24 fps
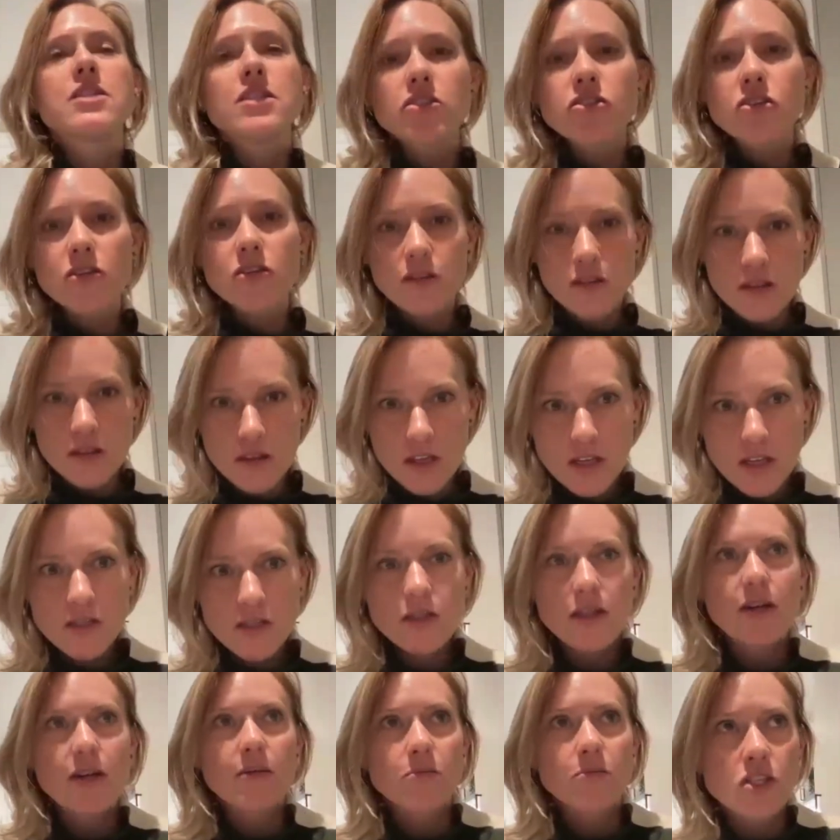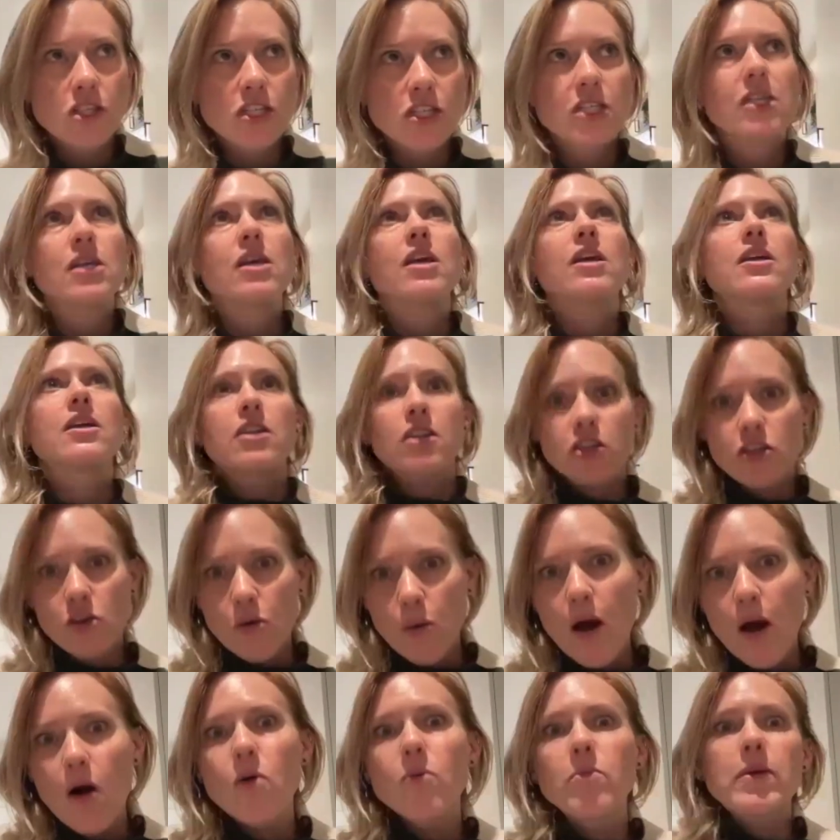These are the things that I'm seeing. Can you
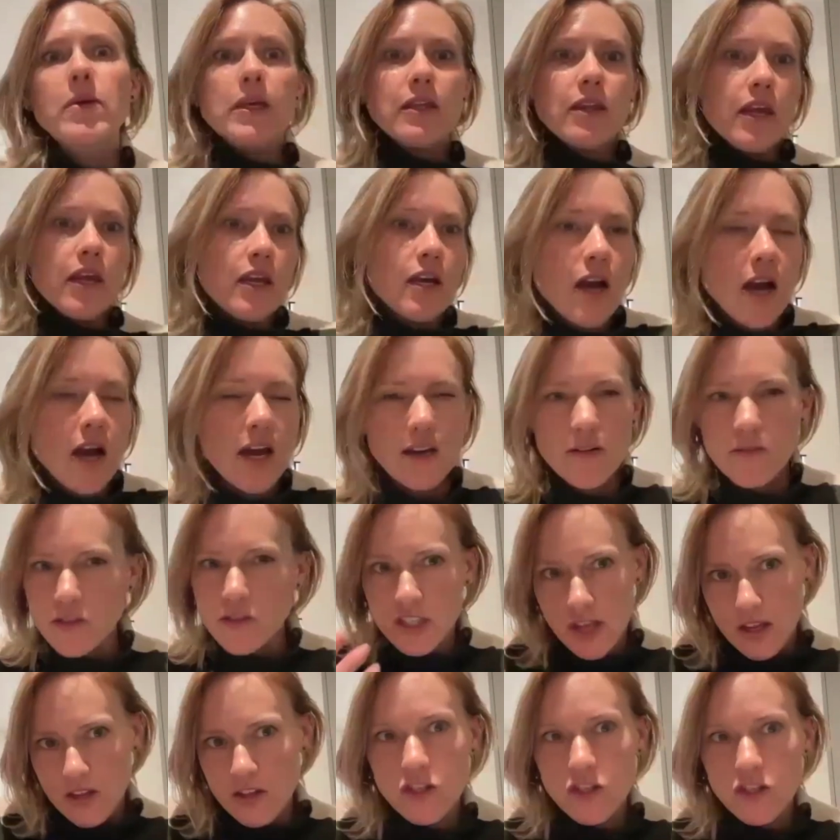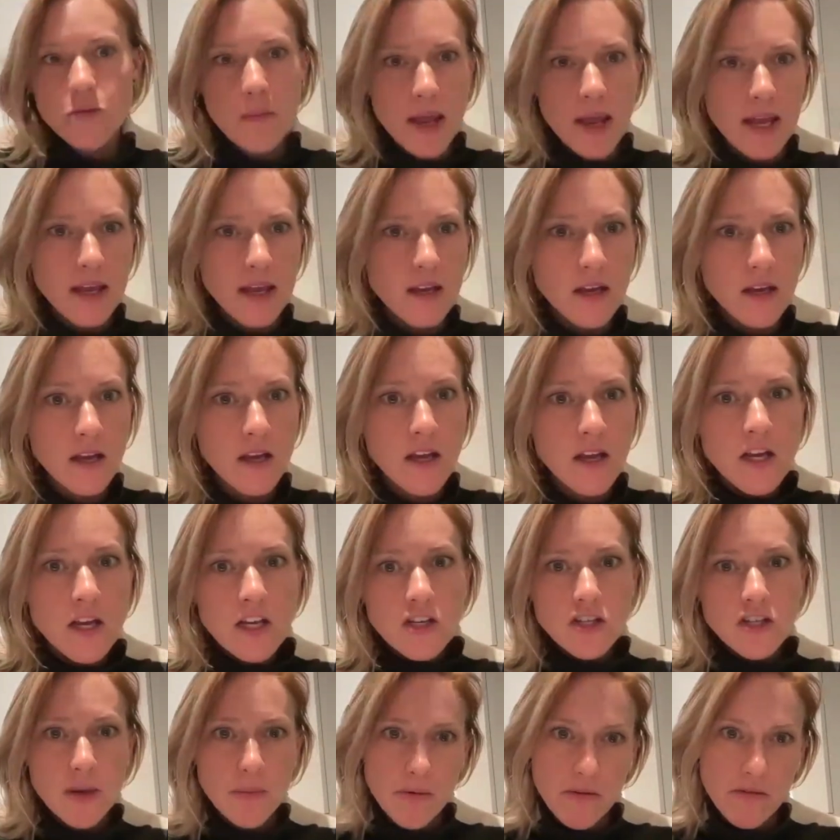help me like kind of sense make
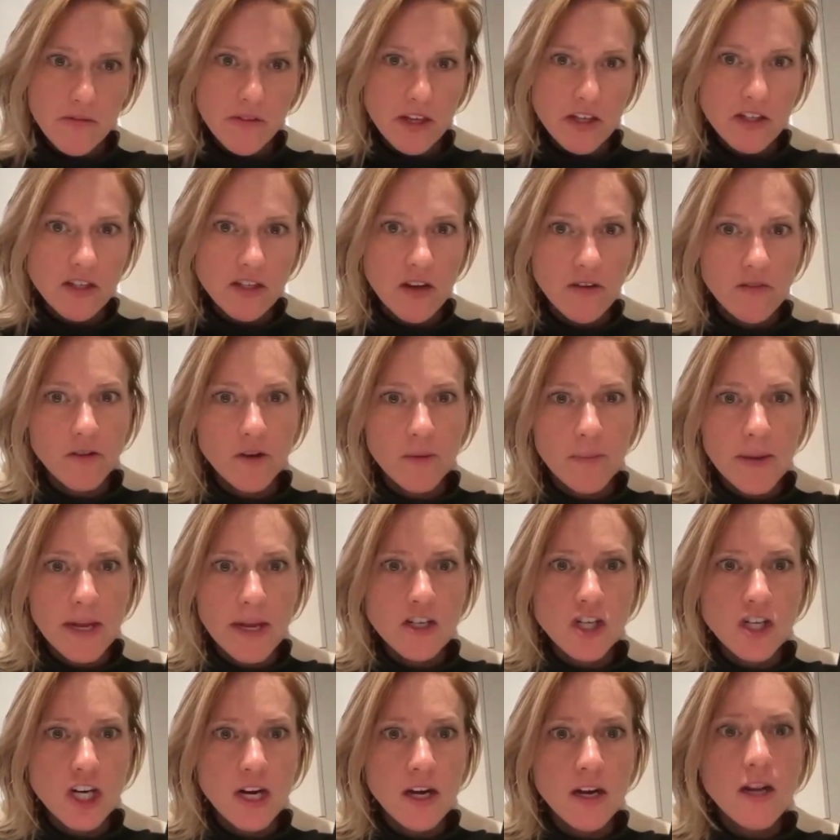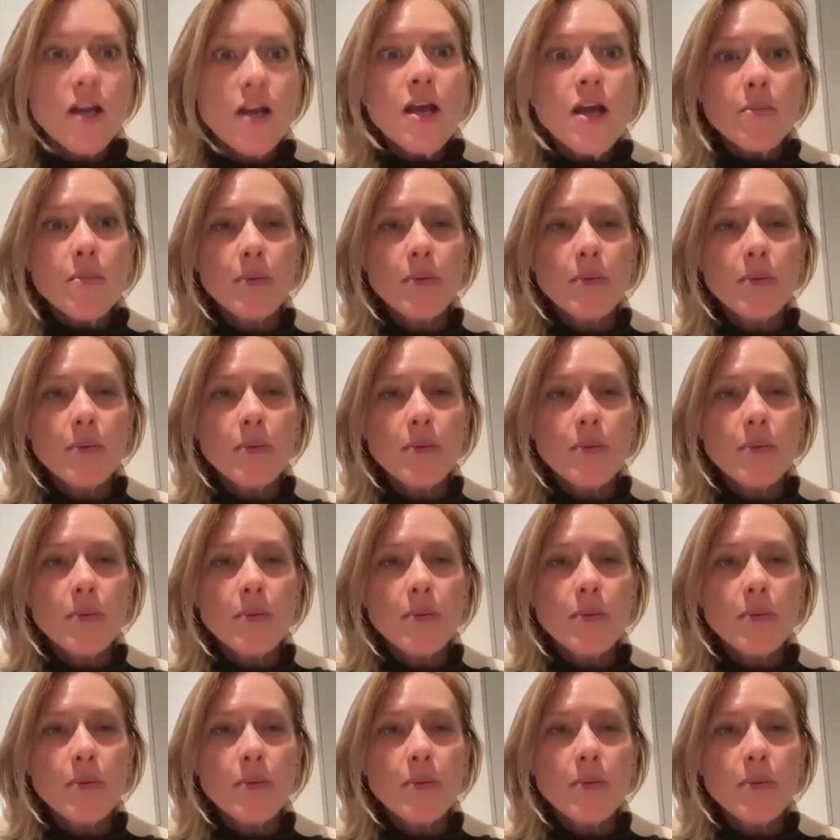some of this information?